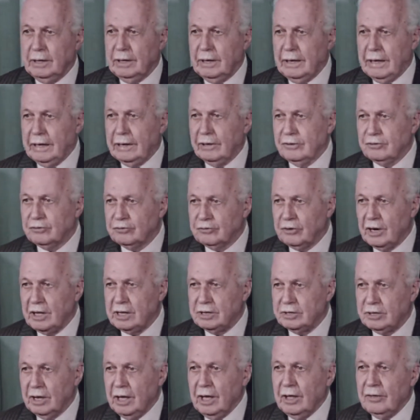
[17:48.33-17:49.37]
illustrate
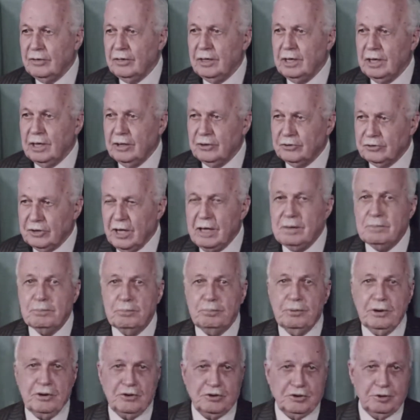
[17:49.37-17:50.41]
the same
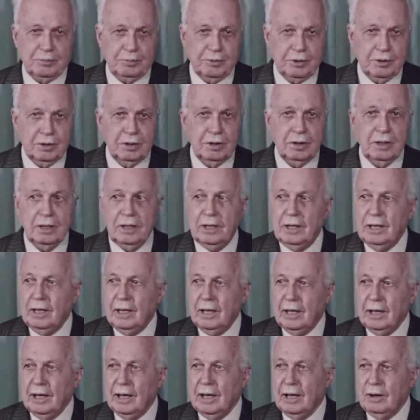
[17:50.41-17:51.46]
principle
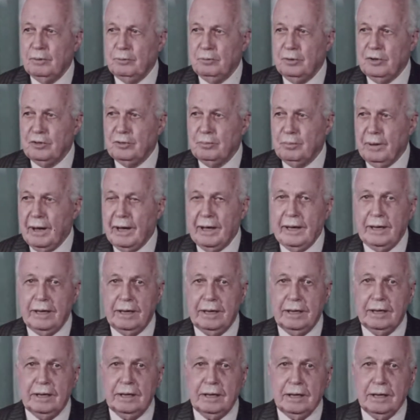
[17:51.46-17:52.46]
with my